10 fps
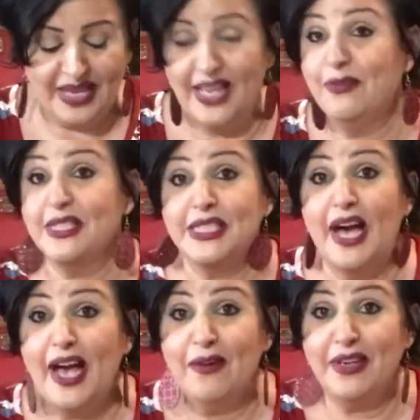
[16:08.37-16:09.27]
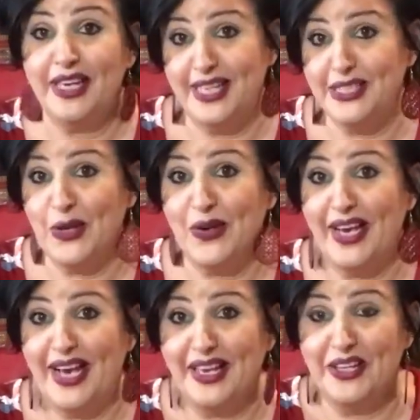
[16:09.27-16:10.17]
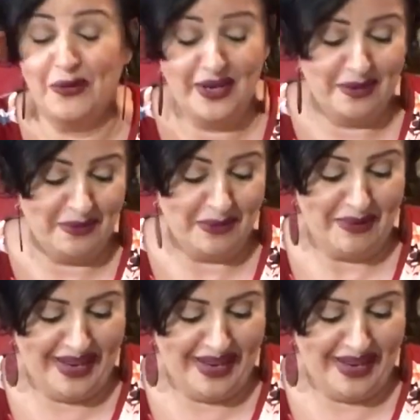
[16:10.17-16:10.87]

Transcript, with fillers: If it's not heavy, it's okay. I could wear a big bag.